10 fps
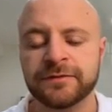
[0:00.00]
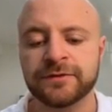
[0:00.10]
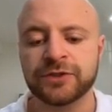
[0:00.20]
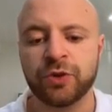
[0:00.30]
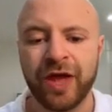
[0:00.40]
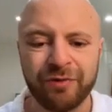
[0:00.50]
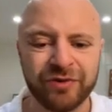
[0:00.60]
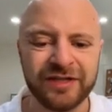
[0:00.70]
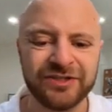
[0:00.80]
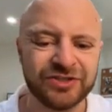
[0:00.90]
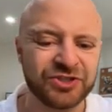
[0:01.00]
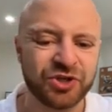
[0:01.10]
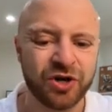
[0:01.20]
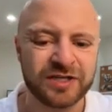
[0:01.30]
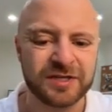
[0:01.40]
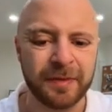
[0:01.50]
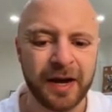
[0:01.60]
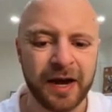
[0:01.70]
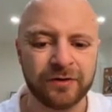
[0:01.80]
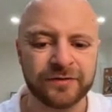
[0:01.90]
So that really just talks
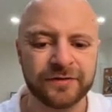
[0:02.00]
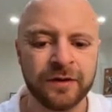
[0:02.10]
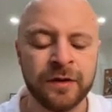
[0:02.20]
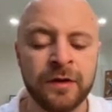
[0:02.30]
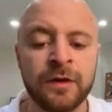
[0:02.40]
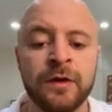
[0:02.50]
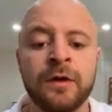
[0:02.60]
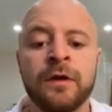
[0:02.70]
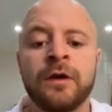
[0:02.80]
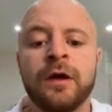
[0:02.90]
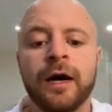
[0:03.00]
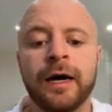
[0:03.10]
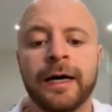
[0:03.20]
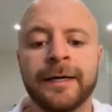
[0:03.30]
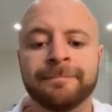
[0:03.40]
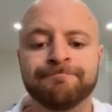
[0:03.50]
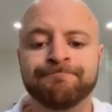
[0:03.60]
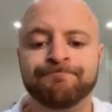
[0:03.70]
about the